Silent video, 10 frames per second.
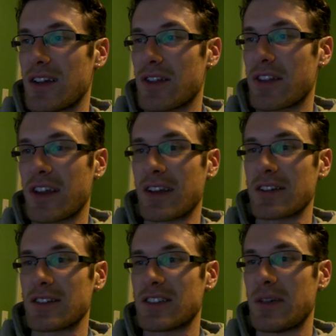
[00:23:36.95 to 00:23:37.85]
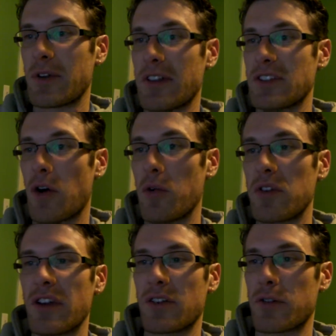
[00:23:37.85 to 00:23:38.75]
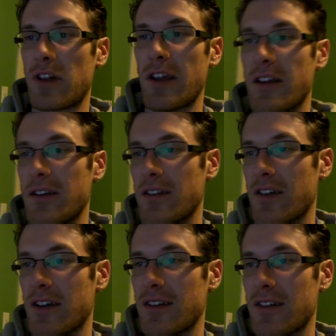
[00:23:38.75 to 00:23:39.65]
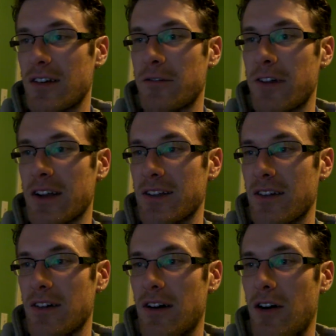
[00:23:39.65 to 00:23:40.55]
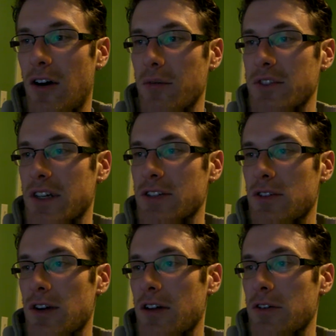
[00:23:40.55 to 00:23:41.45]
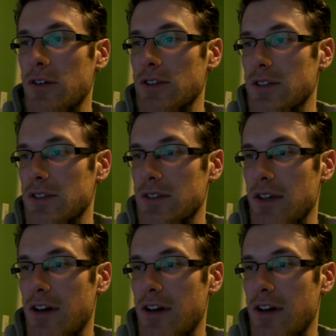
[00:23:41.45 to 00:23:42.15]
things, seemingly totally unrelated, that affect objects or others,